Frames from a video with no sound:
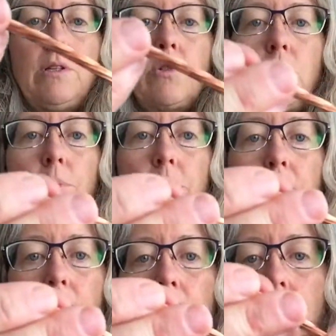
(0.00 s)
are going to be
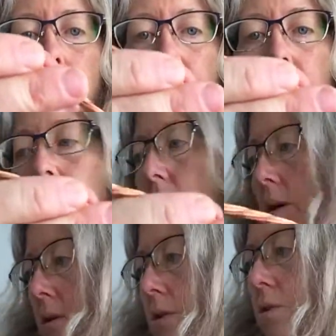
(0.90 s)
a little bit
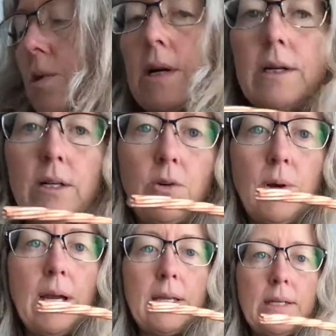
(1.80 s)
long, so I'm going to go
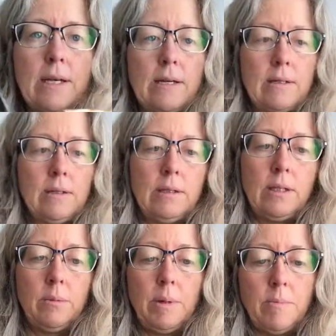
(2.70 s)
ahead and cut a
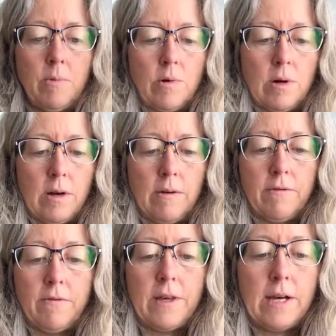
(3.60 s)
little bit more
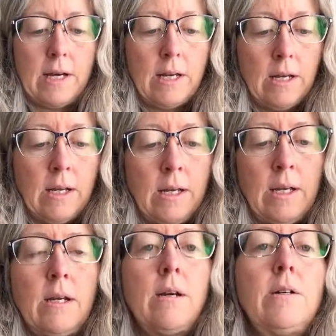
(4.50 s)
off of that.
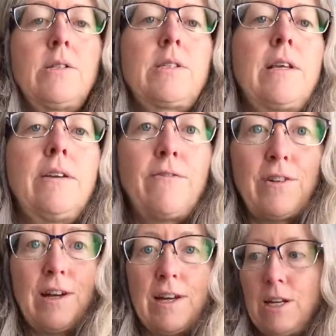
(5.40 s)
I'll just let it
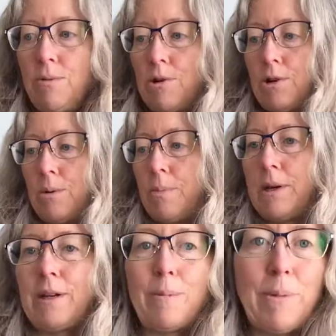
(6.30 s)
fly anywhere and I'll
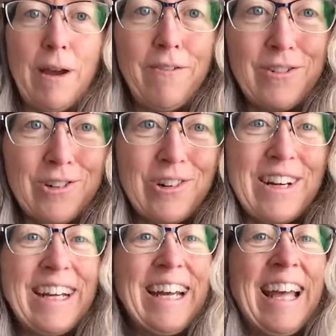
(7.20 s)
pick it up after.
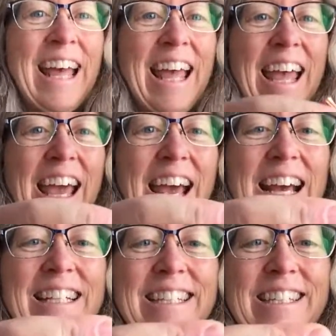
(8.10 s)

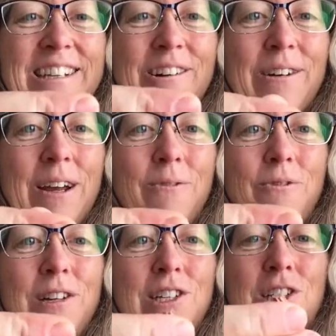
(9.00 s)
And so if
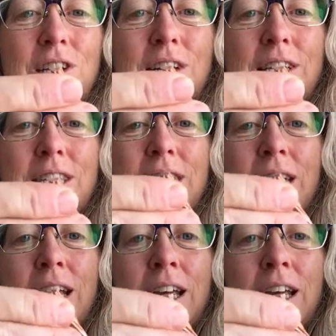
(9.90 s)
we just